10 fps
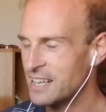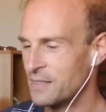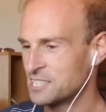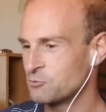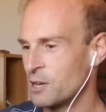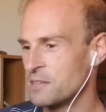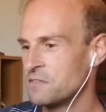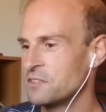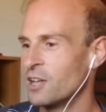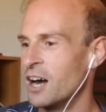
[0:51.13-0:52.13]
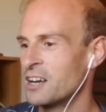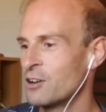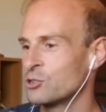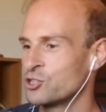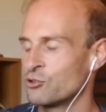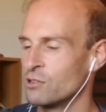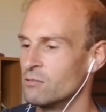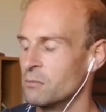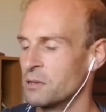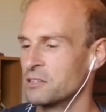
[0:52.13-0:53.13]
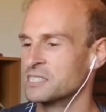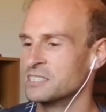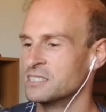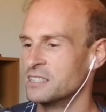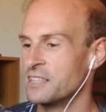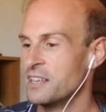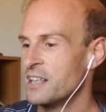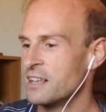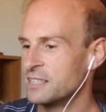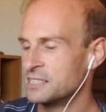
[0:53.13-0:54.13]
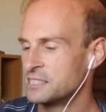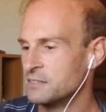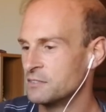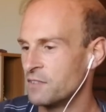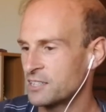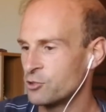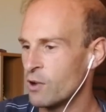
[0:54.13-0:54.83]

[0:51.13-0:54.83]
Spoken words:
That's why they feel uncontrollable, because in fact,